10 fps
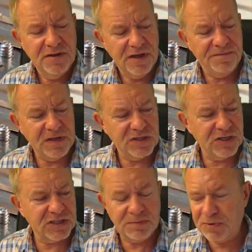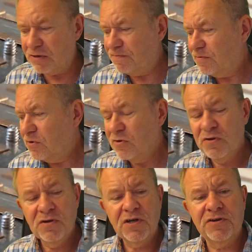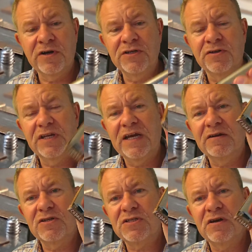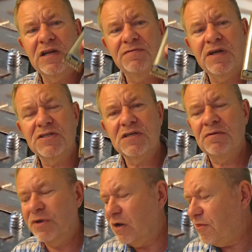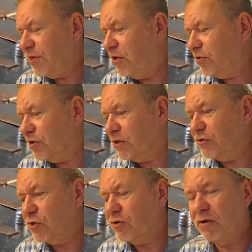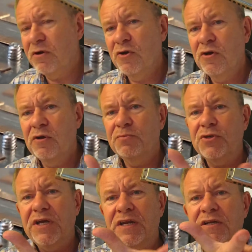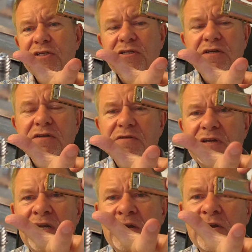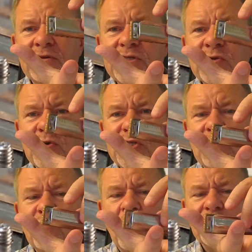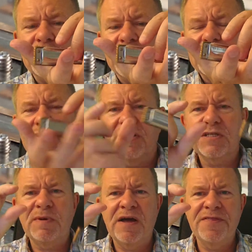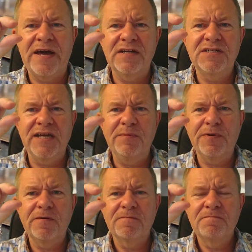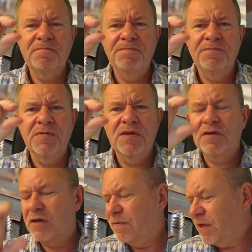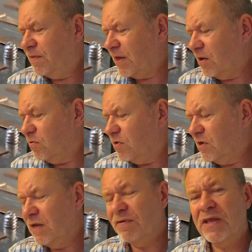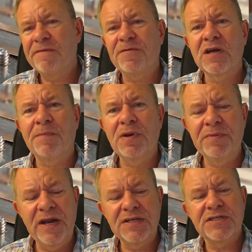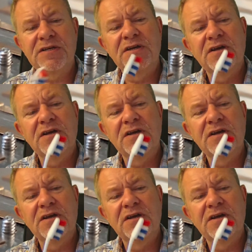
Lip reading: If it's just a bit of crud on the outside of it, I mean, another thing you can do is you can put it in a little saucer of water, so it's about that deep, and then that leave it there for a couple of minutes.